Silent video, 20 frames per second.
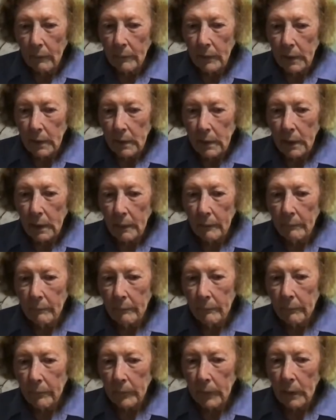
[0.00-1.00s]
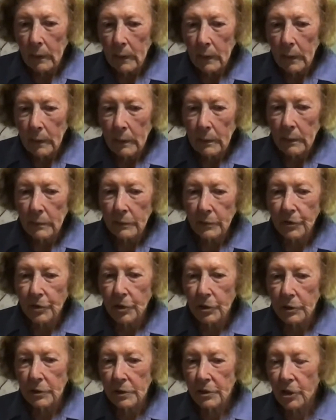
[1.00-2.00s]
the
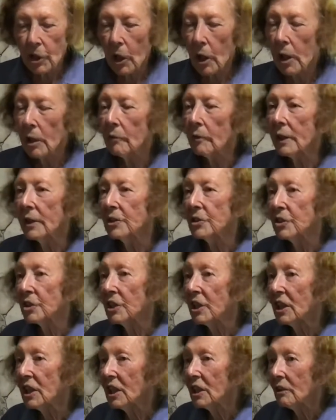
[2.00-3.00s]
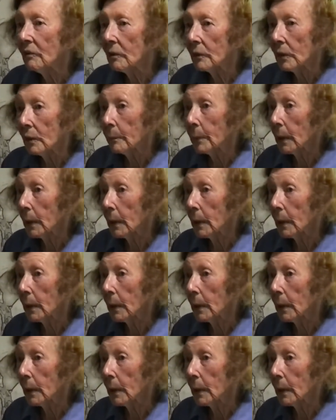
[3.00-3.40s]
Shire engineer and the